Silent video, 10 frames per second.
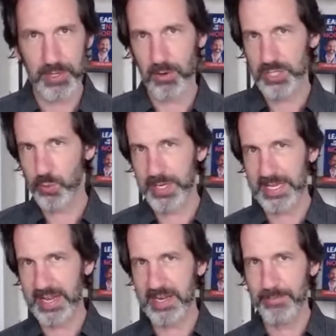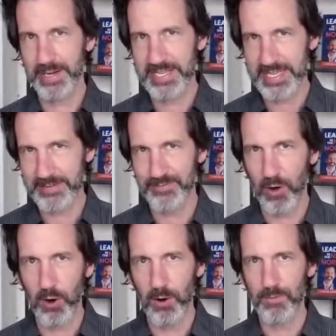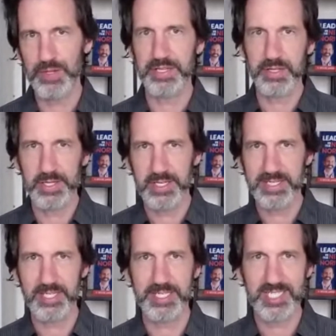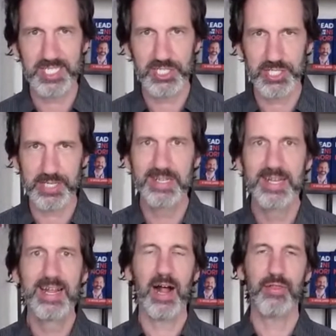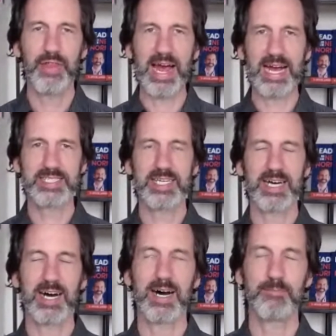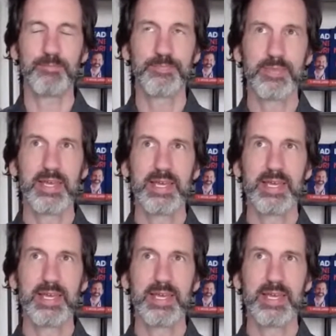We always want to get anybody involved in the decision that the